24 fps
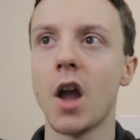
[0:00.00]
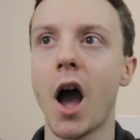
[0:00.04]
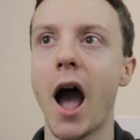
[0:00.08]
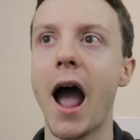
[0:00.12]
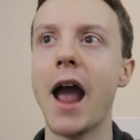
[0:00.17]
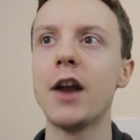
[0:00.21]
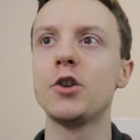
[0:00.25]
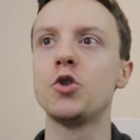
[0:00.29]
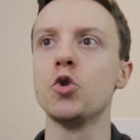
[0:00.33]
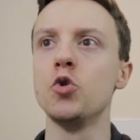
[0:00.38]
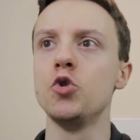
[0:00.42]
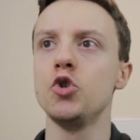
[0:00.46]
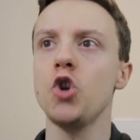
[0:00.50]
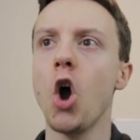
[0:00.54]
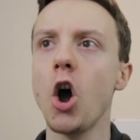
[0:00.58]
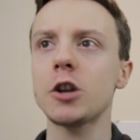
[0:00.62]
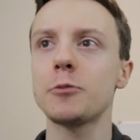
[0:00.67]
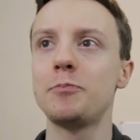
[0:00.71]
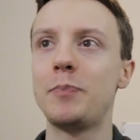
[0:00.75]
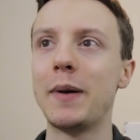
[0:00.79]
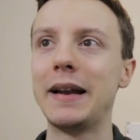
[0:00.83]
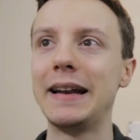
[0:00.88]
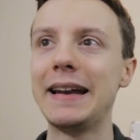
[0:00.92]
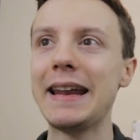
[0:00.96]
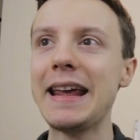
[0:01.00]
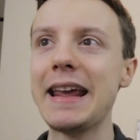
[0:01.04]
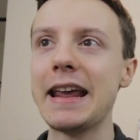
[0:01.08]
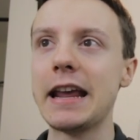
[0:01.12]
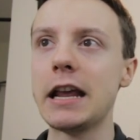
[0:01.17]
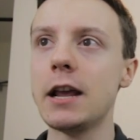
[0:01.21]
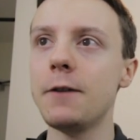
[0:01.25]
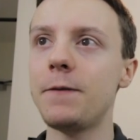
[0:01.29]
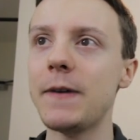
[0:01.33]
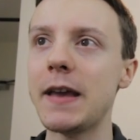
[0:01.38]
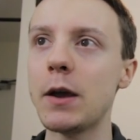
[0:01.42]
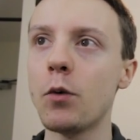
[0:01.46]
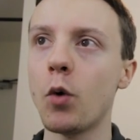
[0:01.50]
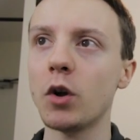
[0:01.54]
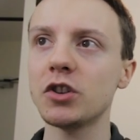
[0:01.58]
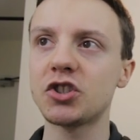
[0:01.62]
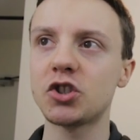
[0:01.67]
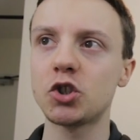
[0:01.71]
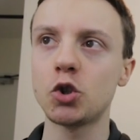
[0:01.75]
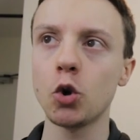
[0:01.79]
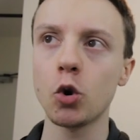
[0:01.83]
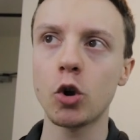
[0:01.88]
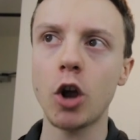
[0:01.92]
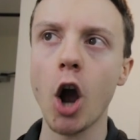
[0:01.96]
I do not believe he
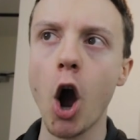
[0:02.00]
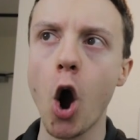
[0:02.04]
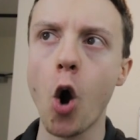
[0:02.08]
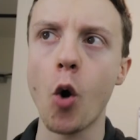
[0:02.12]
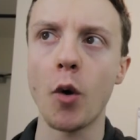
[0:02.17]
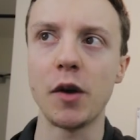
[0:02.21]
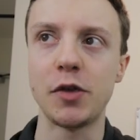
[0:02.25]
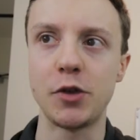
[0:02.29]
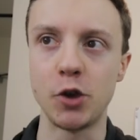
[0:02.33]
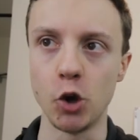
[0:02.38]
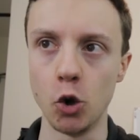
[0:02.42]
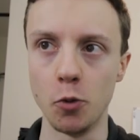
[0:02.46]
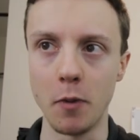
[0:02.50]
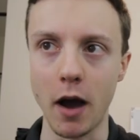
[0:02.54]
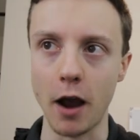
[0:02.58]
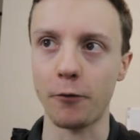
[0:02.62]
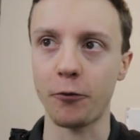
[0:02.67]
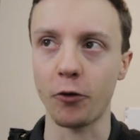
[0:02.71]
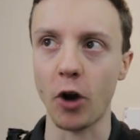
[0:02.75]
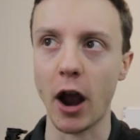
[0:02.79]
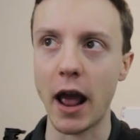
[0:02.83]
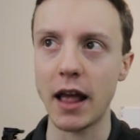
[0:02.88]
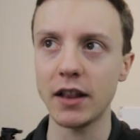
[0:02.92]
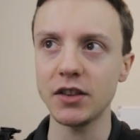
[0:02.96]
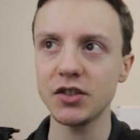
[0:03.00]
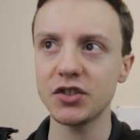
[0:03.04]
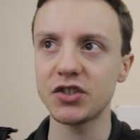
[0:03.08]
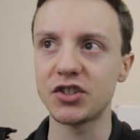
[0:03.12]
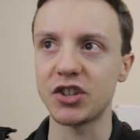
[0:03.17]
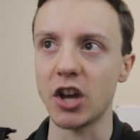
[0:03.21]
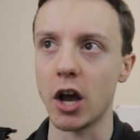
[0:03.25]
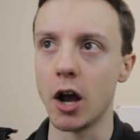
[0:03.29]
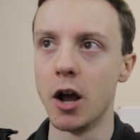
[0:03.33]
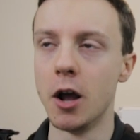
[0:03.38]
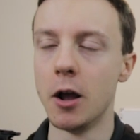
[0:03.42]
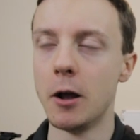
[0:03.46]
wants to go with you, my friends.